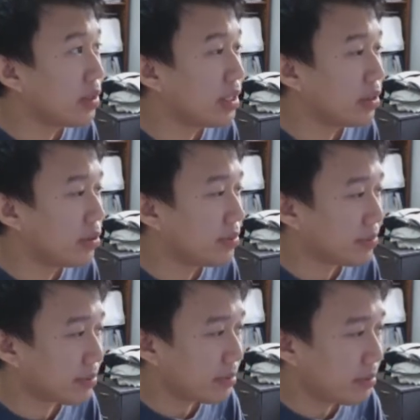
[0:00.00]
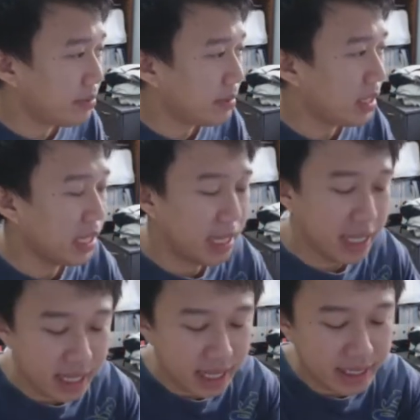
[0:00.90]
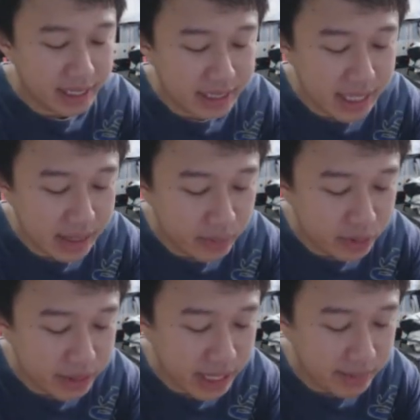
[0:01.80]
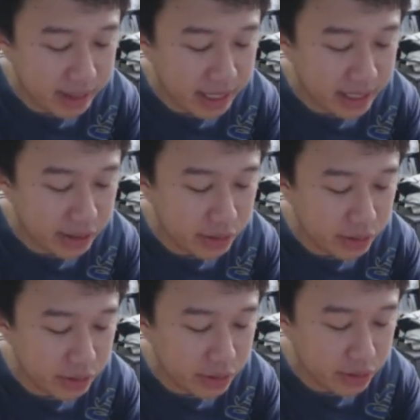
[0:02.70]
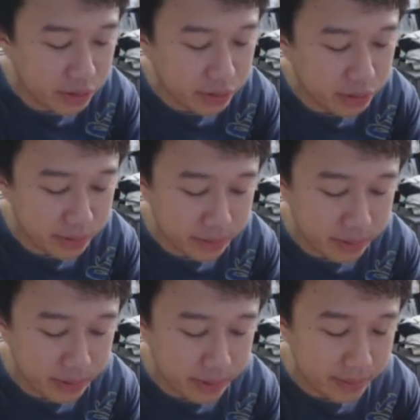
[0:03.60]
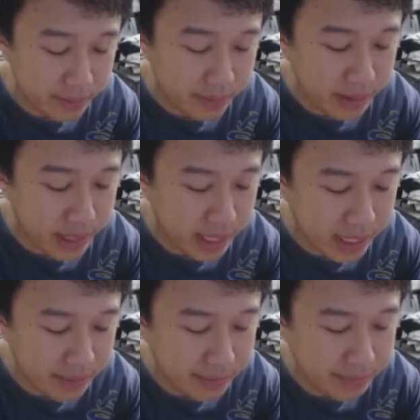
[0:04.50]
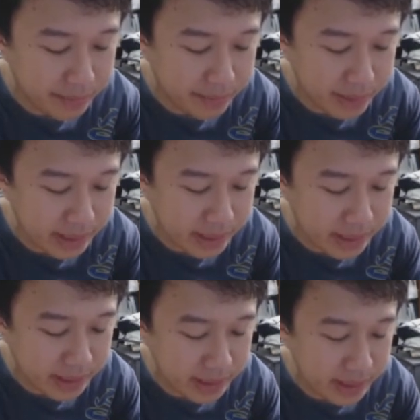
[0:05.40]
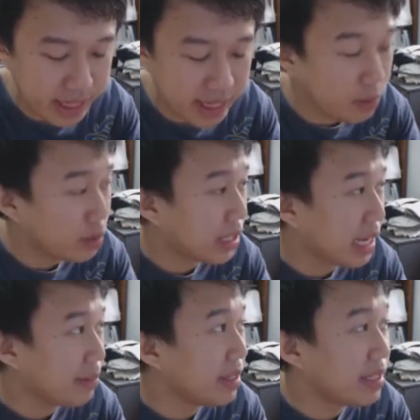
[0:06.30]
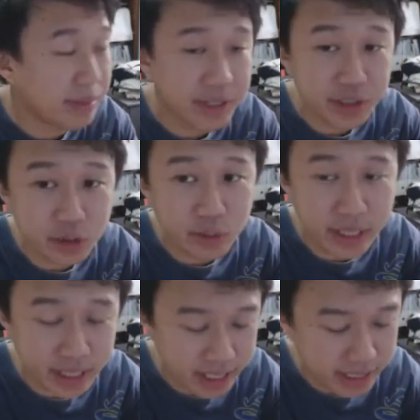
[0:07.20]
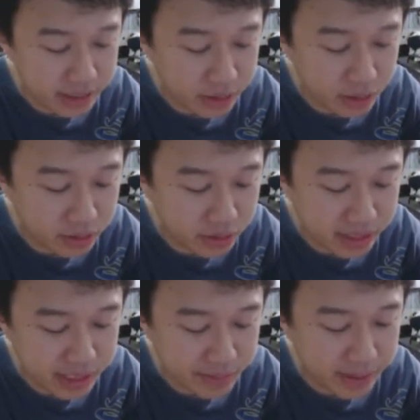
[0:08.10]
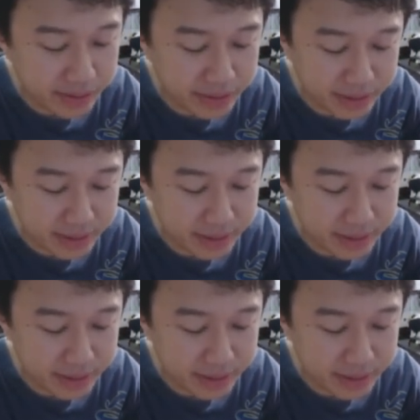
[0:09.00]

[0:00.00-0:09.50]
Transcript: window, and this time you'll type like YouTube play button, and we'll type this special word, and it's called transparent.